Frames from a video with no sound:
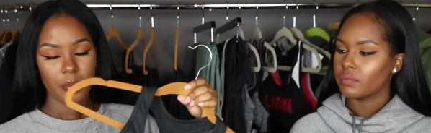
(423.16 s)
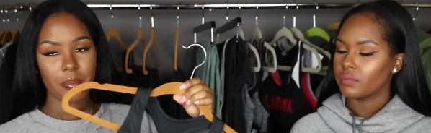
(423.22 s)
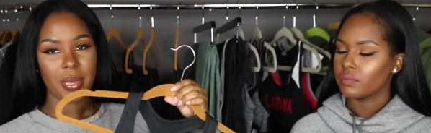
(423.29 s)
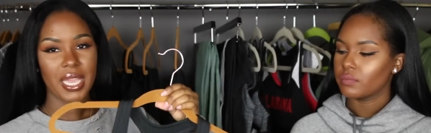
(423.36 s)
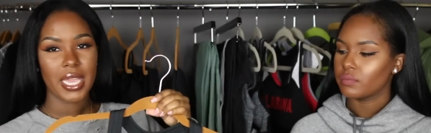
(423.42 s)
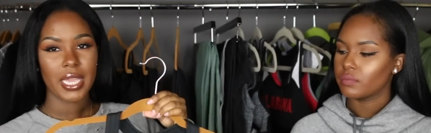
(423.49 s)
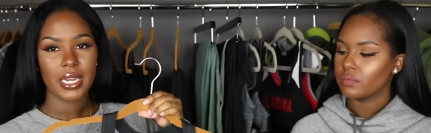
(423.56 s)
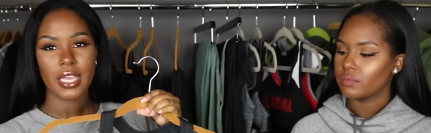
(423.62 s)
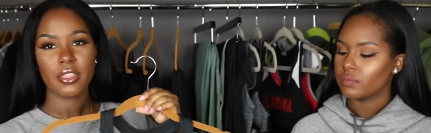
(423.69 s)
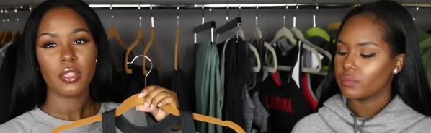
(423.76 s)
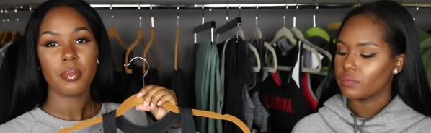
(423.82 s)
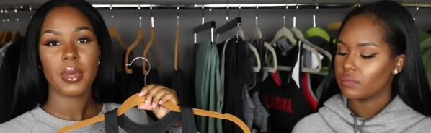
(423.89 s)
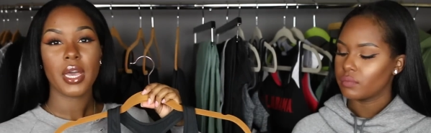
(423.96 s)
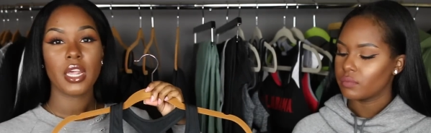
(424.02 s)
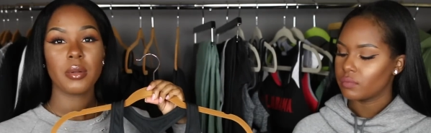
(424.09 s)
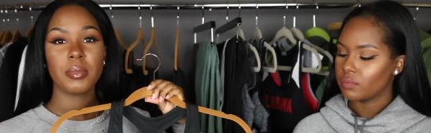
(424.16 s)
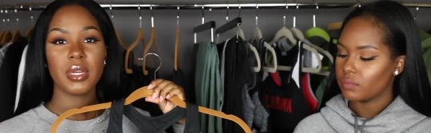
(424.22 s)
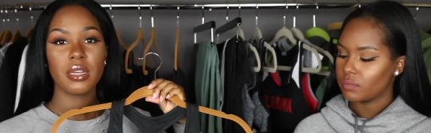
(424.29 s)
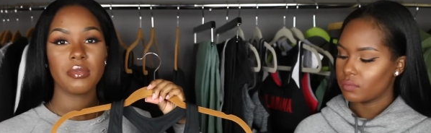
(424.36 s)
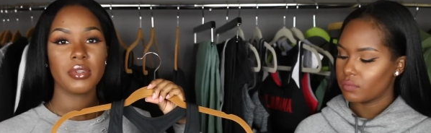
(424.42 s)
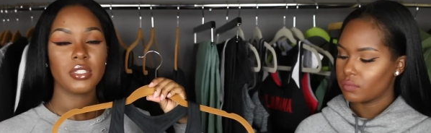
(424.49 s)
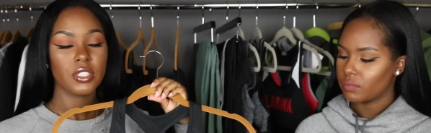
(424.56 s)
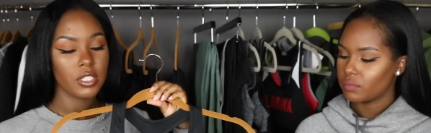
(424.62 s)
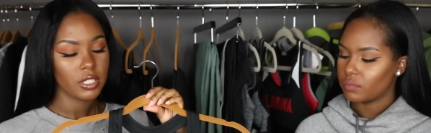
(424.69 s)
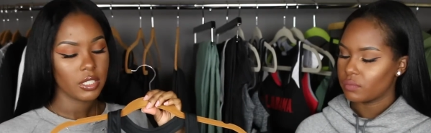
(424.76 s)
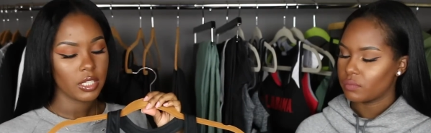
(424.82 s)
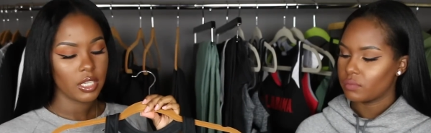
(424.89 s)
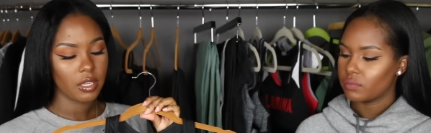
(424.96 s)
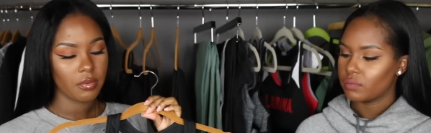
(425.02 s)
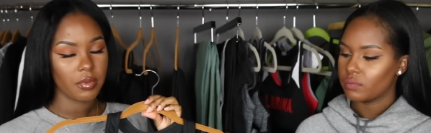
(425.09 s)
Speaker 1: band at the bottom of it just to
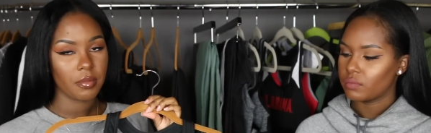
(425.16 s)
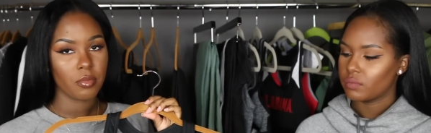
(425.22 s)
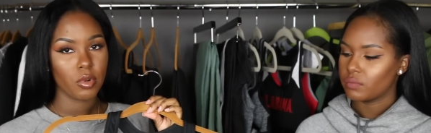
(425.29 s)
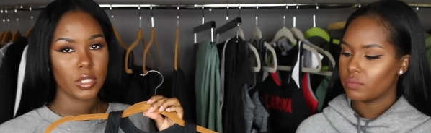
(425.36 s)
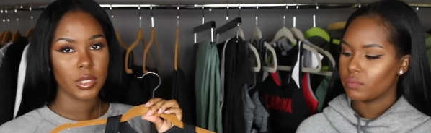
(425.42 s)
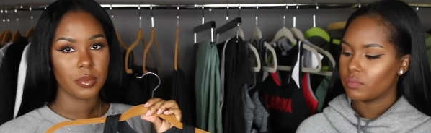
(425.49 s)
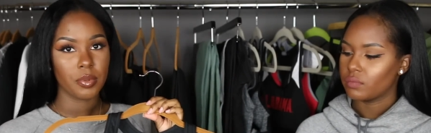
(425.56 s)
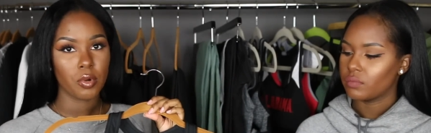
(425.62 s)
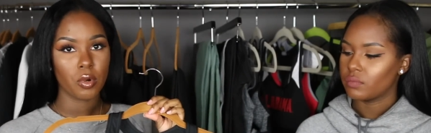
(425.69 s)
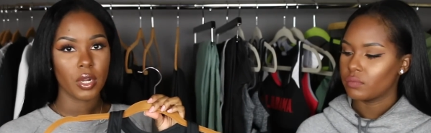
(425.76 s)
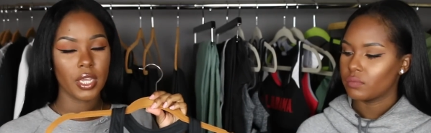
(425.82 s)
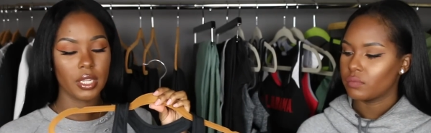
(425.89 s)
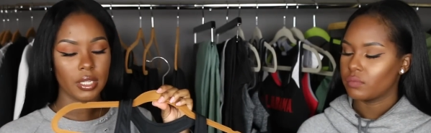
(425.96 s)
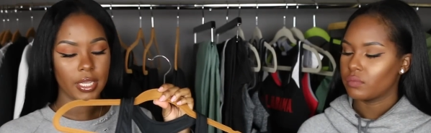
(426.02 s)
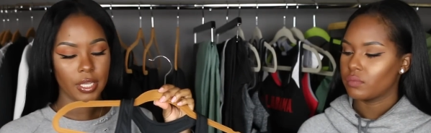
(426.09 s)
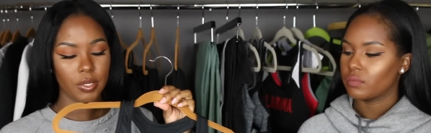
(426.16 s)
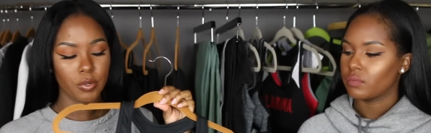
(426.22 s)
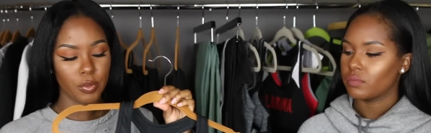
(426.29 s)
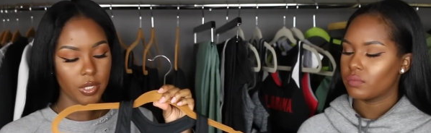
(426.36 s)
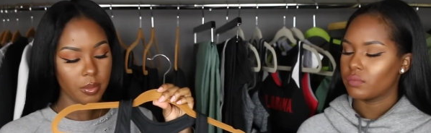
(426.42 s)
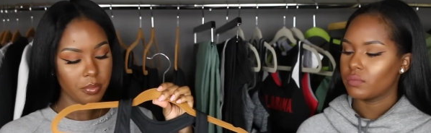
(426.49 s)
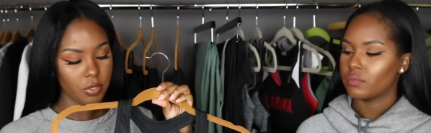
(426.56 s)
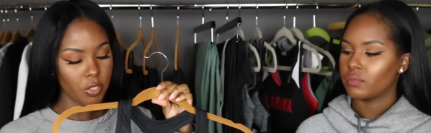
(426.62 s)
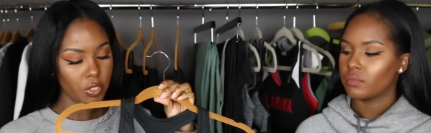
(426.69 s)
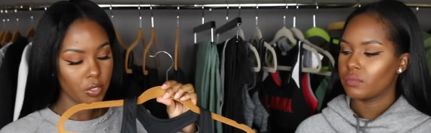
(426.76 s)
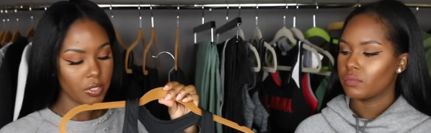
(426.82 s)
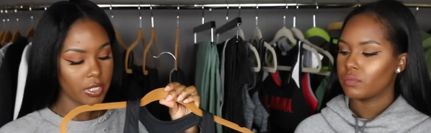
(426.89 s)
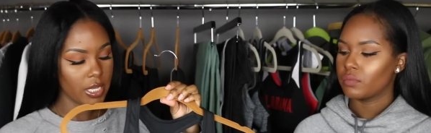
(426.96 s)
give it more support and like grip to your